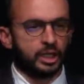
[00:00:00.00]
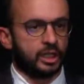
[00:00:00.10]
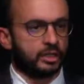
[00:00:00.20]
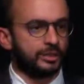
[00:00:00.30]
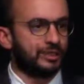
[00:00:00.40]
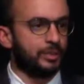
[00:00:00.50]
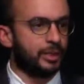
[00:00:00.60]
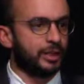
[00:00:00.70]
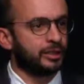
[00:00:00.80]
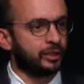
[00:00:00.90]
that
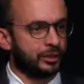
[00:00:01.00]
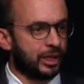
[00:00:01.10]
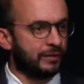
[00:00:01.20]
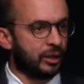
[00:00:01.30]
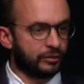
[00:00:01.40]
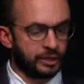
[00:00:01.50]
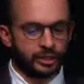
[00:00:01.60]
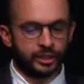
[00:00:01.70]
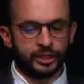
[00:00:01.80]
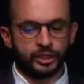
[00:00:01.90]
depends on the level of
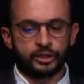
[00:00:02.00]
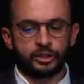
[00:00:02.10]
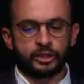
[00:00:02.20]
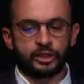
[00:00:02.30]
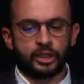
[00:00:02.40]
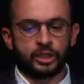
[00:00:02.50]
integration